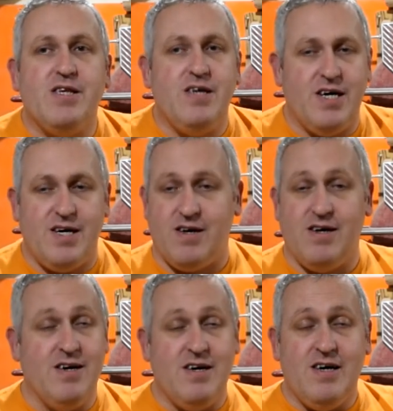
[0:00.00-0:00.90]
yeah,
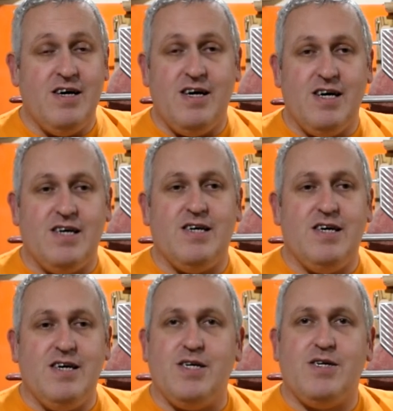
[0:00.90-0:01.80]

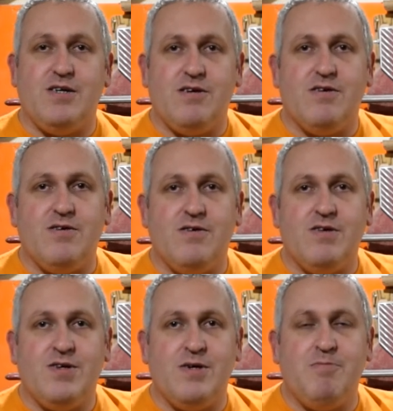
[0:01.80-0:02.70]
it's
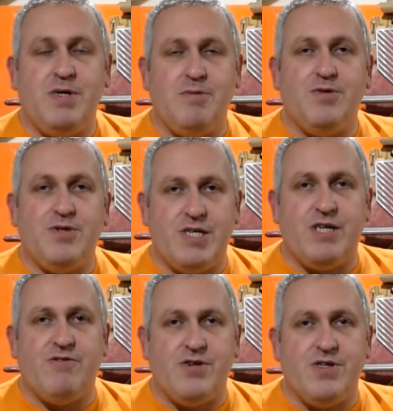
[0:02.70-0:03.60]
some people's
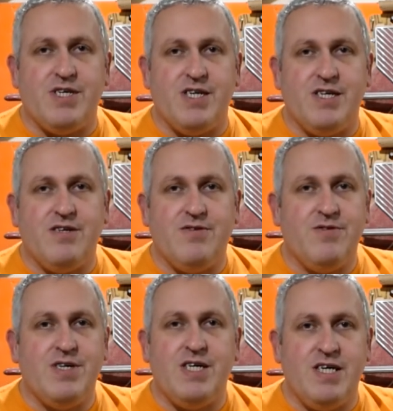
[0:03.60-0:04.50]
generosity is
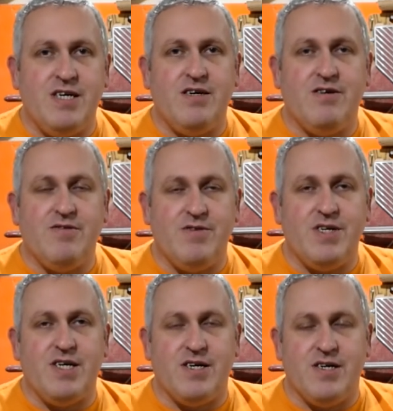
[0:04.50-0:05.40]
really
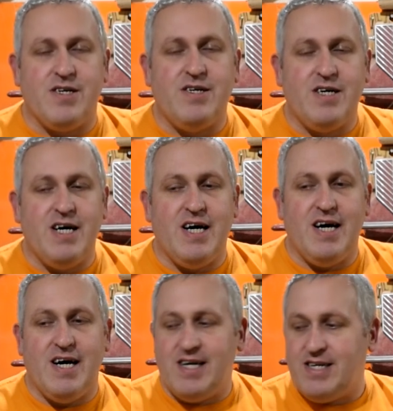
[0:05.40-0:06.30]
good,
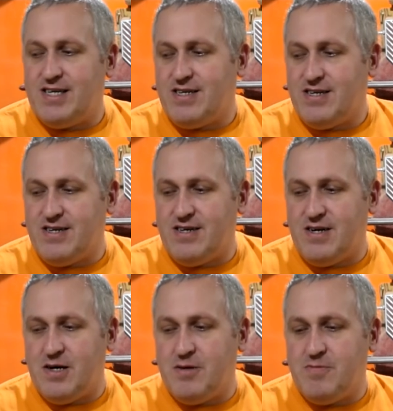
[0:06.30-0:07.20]
and
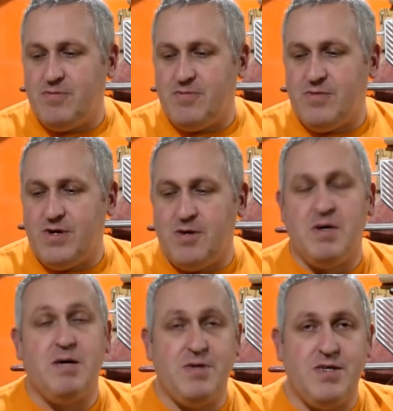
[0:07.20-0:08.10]
I'm
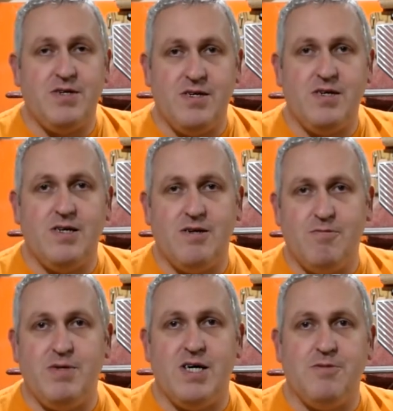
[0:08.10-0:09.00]
happy to
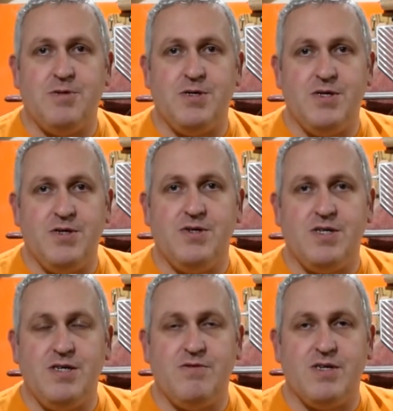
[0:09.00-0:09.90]
be able to use
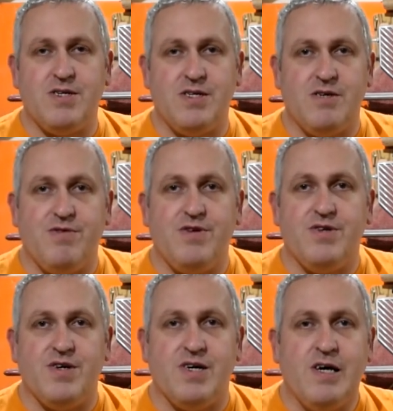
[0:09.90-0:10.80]
these things in the
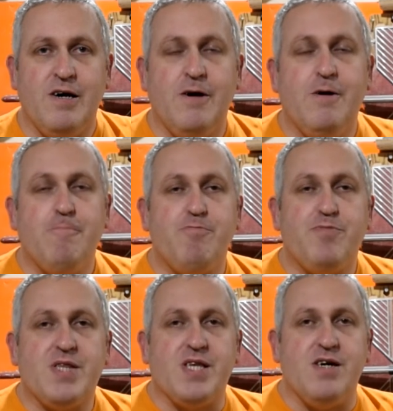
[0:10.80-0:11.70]
future.
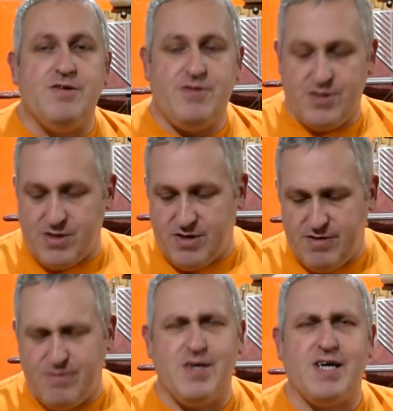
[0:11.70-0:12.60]
I've just got to
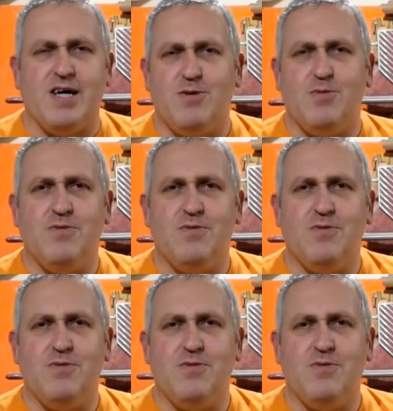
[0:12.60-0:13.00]
work out